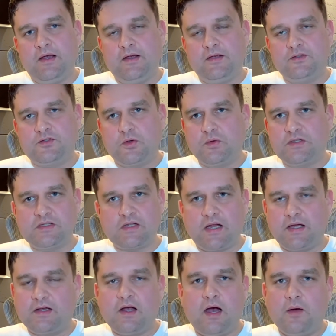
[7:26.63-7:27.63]
So it's
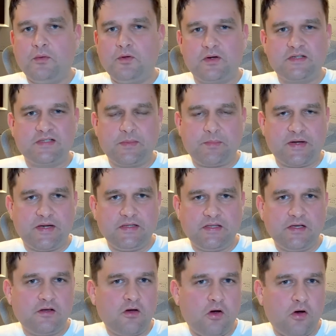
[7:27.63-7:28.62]
like how you are
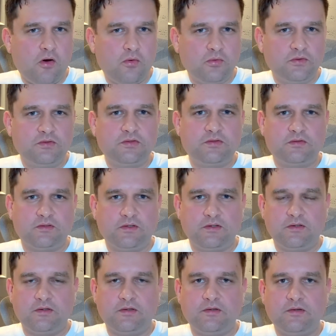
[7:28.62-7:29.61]
separating code
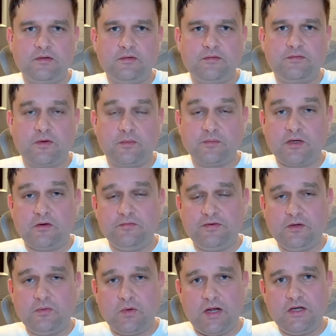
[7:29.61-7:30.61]
from the
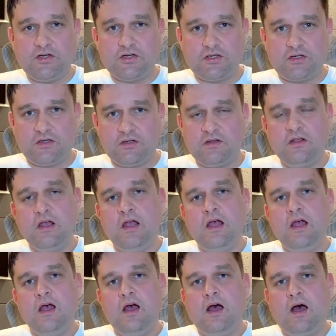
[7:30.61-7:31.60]
configuration,
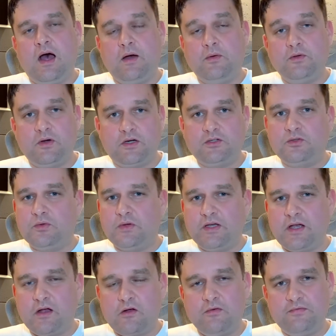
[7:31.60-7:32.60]
how you are
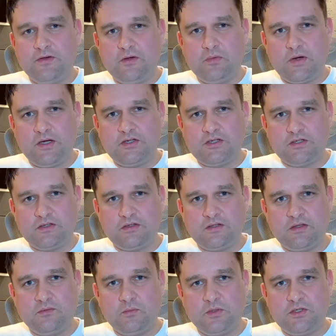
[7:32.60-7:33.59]
doing a
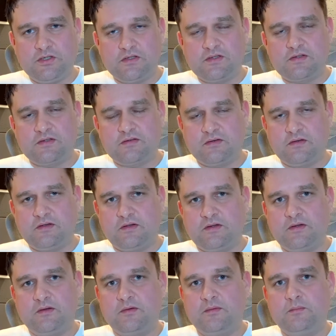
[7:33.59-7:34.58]
configuration which is
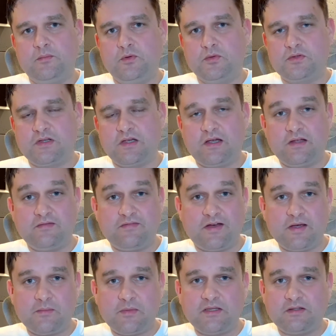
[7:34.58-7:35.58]
using
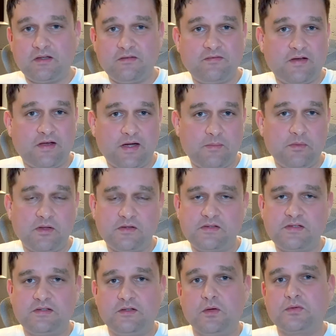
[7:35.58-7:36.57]
environmental
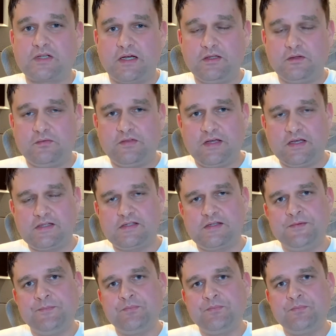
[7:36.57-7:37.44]
variables, those kind of things.